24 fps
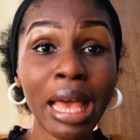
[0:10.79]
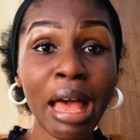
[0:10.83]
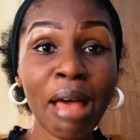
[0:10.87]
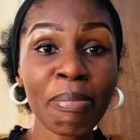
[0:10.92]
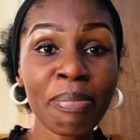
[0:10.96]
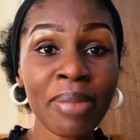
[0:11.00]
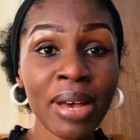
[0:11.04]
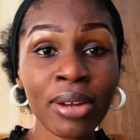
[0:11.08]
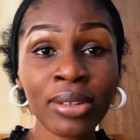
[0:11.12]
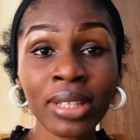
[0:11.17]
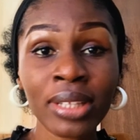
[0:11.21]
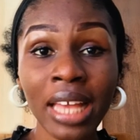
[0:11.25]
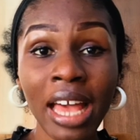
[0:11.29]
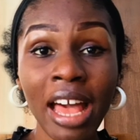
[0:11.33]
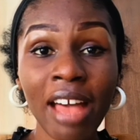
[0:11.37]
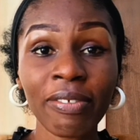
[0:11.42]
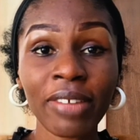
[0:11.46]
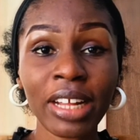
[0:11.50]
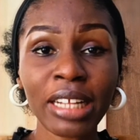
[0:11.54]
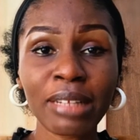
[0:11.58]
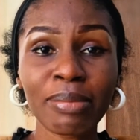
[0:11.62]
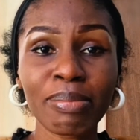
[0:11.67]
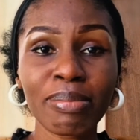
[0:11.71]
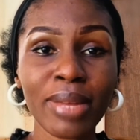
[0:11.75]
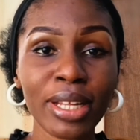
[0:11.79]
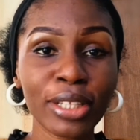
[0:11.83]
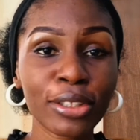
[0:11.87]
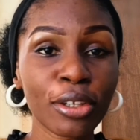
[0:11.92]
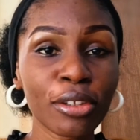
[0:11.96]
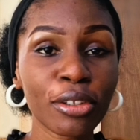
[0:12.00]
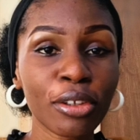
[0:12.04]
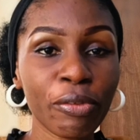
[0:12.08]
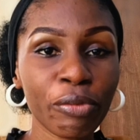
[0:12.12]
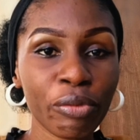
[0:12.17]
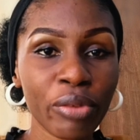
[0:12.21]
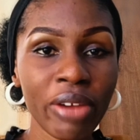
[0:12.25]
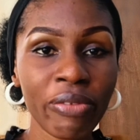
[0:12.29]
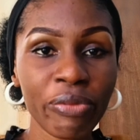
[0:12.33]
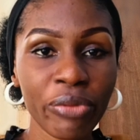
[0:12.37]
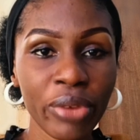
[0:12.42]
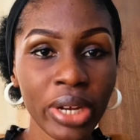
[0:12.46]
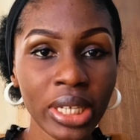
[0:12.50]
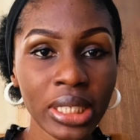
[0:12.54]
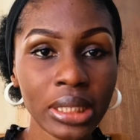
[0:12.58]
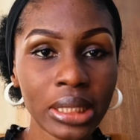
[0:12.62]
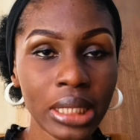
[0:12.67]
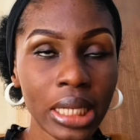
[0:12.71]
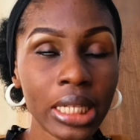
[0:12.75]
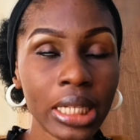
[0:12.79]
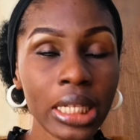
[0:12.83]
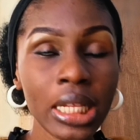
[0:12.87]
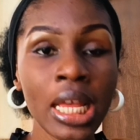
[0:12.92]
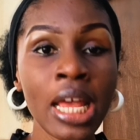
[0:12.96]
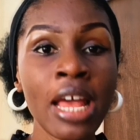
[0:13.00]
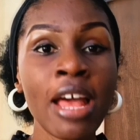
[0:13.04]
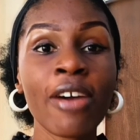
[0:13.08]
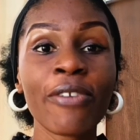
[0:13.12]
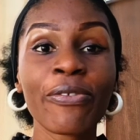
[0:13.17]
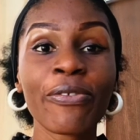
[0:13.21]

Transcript: about the Harvard method of referencing